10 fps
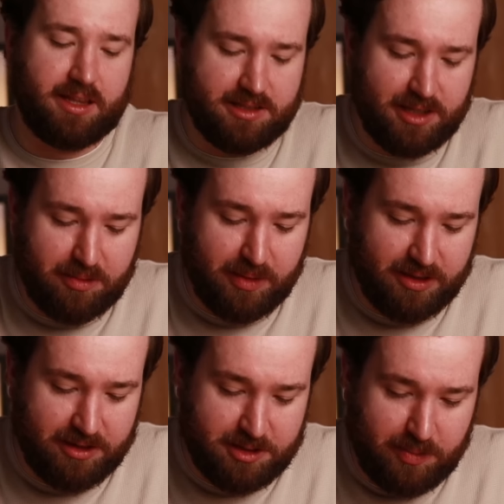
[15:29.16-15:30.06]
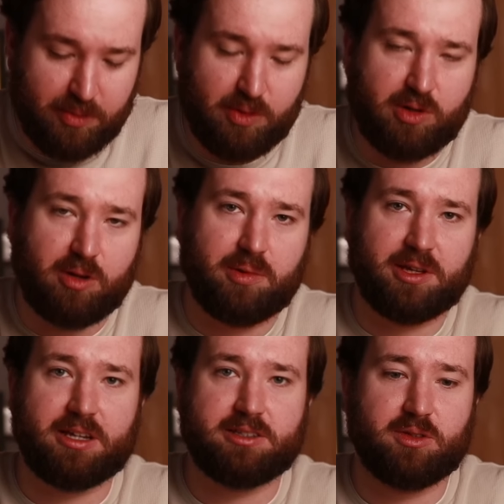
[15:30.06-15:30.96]
then the second method is a bit more
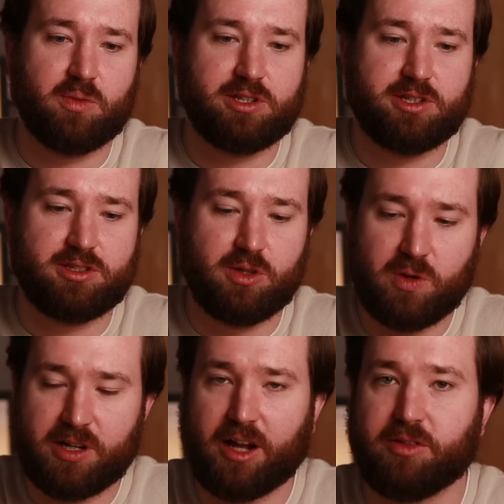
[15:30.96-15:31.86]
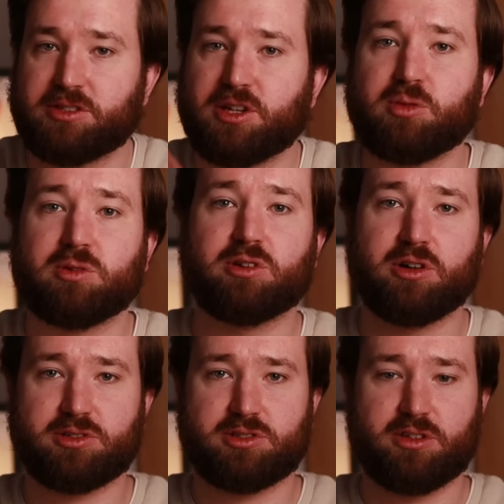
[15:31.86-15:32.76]
complicated, which is you work out the total
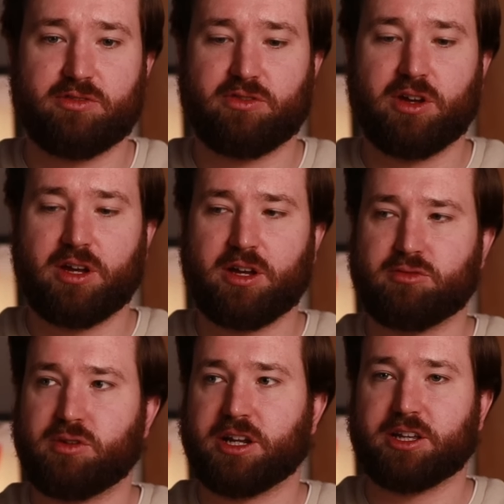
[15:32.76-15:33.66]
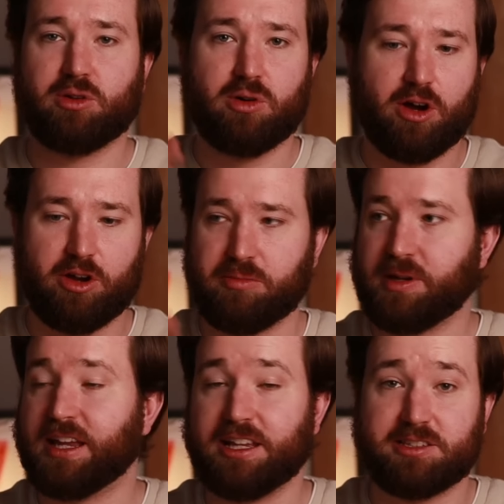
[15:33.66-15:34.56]
costs of running your
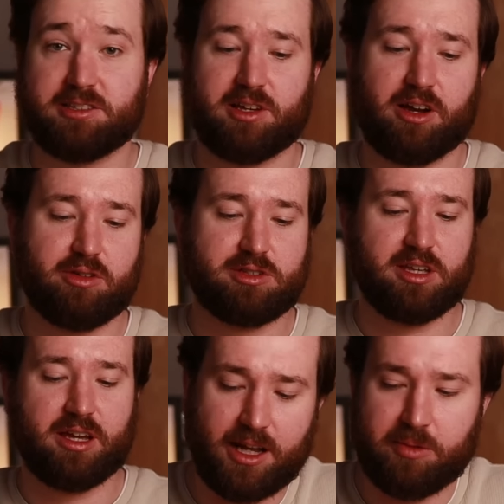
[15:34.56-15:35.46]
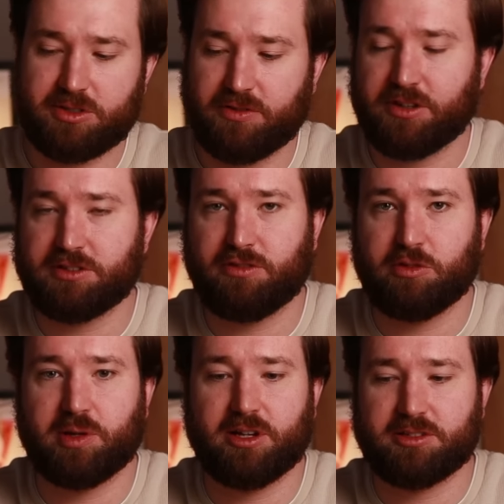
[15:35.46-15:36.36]
home in its entirety and how much of those are
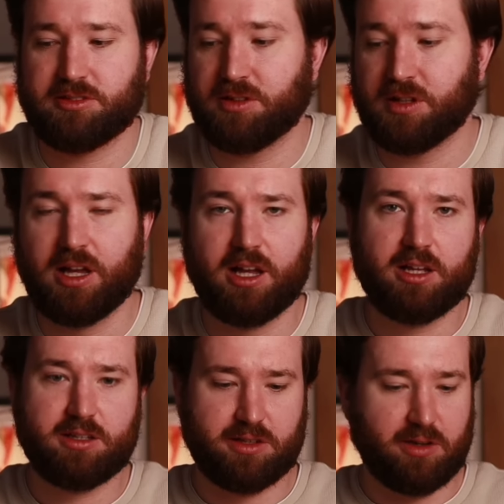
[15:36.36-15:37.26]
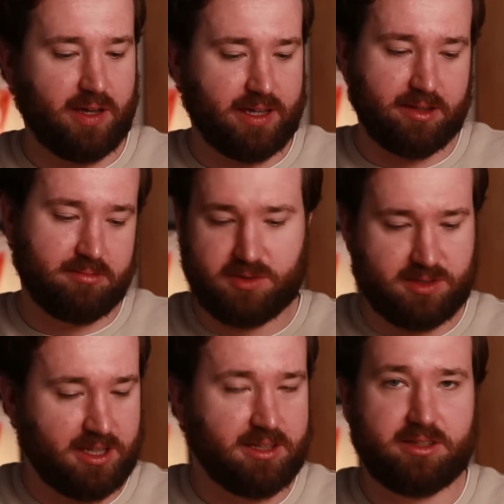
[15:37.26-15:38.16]
for personal. So again,
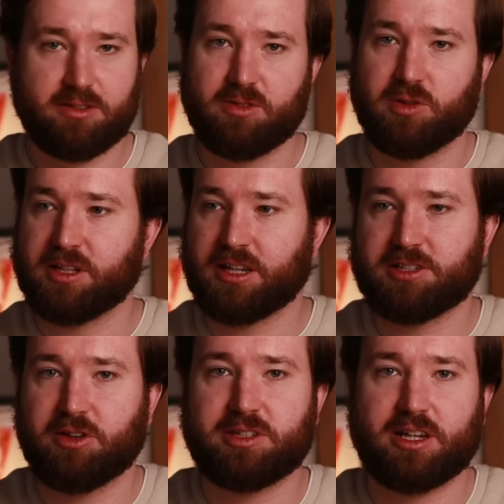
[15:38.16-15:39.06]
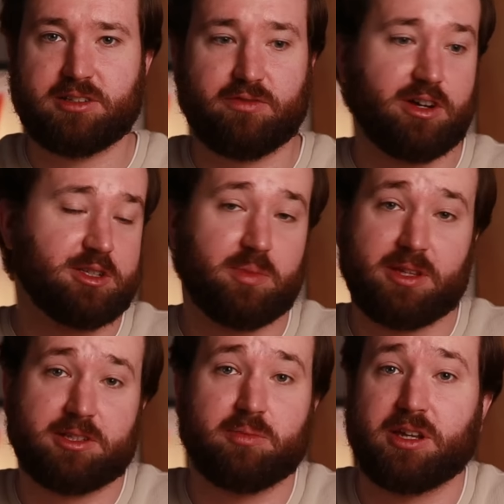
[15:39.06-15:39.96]
seek all the necessary tax advice, but
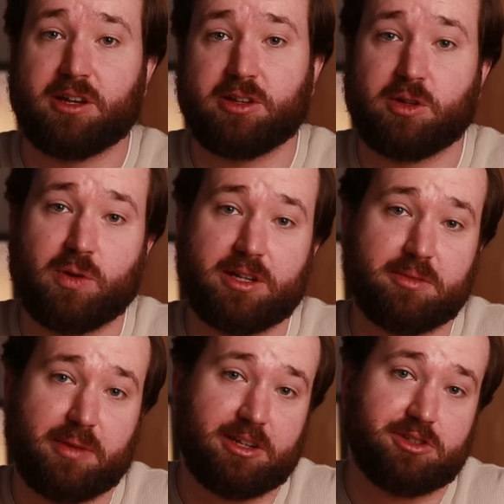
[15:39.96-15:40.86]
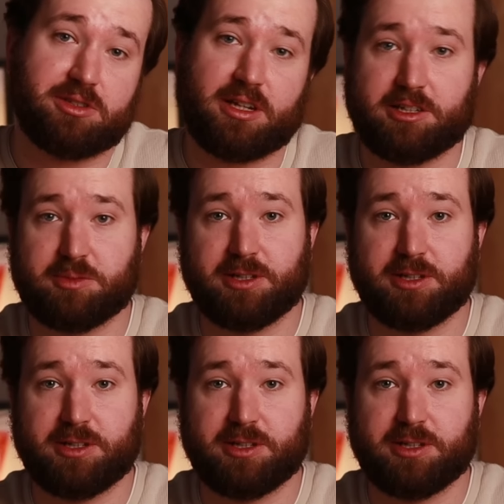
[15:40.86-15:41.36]
this can be another good way to manage your tax